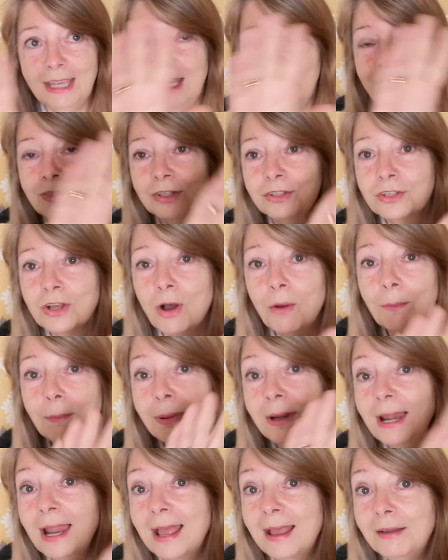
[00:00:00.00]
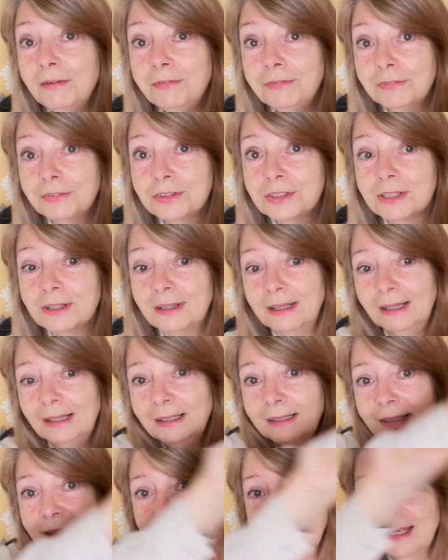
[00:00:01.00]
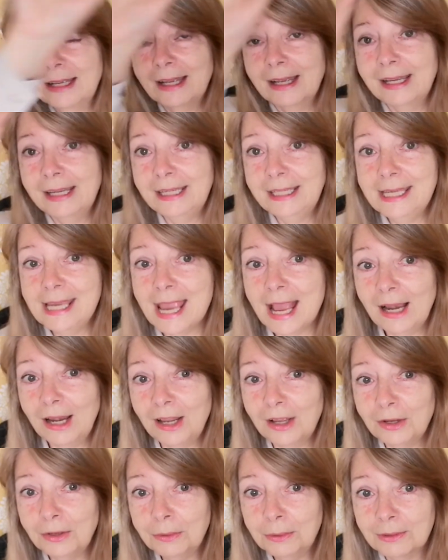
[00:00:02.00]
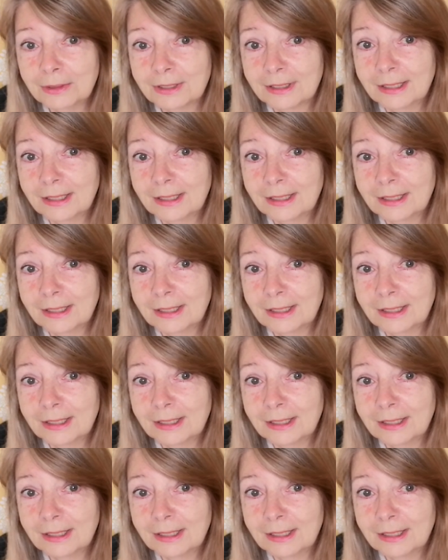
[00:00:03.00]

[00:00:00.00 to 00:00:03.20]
in the top left yellow,